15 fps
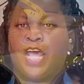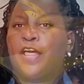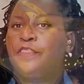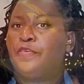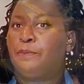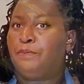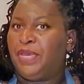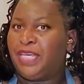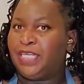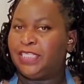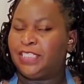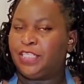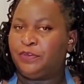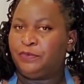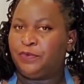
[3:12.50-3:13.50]
The
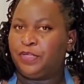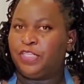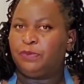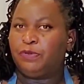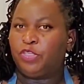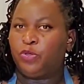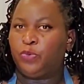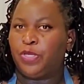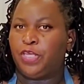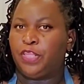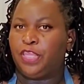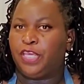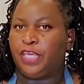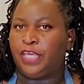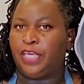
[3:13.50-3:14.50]
biggest difference between
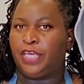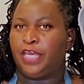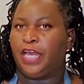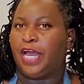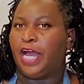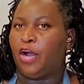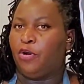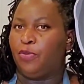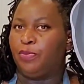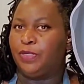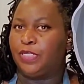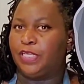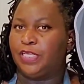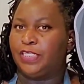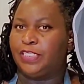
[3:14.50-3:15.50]
the Our
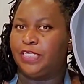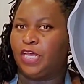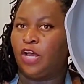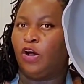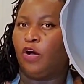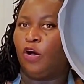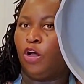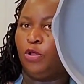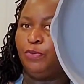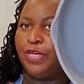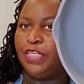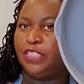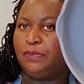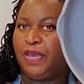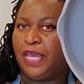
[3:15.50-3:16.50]
Place
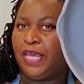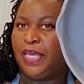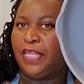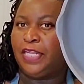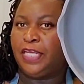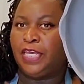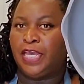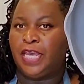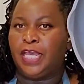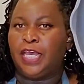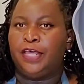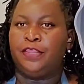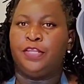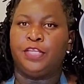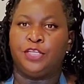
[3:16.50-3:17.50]
Always Pan
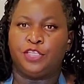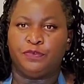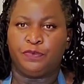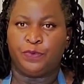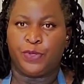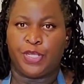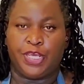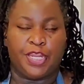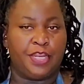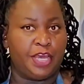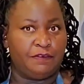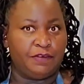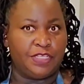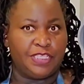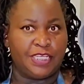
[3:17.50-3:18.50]
and the Ninja Foodi
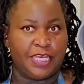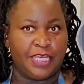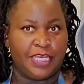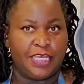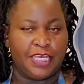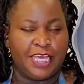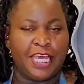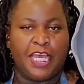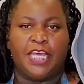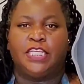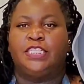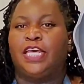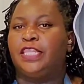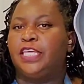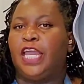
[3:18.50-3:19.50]
Never Stick
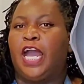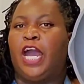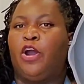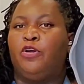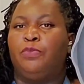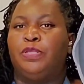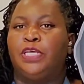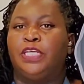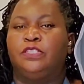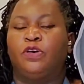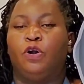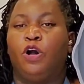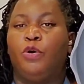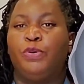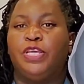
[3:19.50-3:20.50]
is that the Our Place
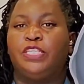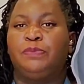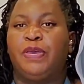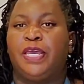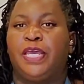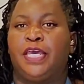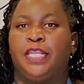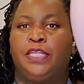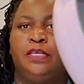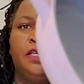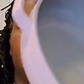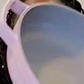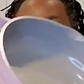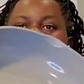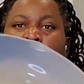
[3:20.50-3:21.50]
Always Pan
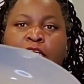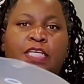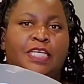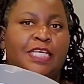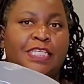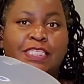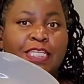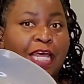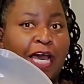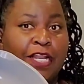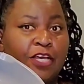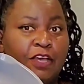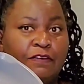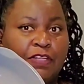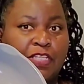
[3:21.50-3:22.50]
is not
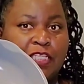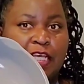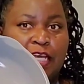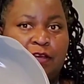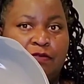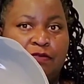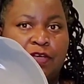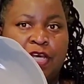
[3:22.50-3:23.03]
oven safe.